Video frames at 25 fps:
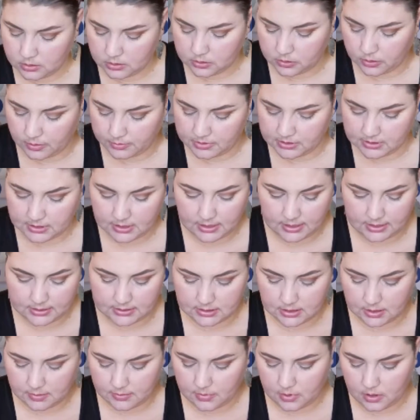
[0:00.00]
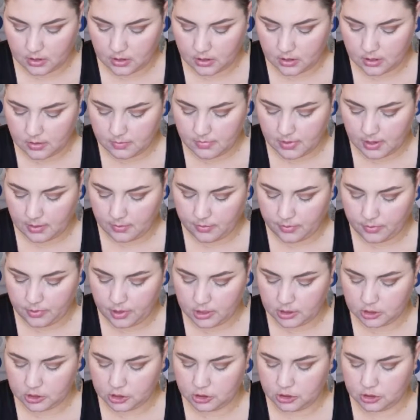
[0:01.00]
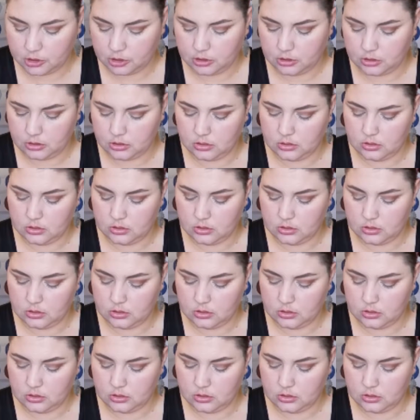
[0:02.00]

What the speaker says: so I'm just going to get some on my brush,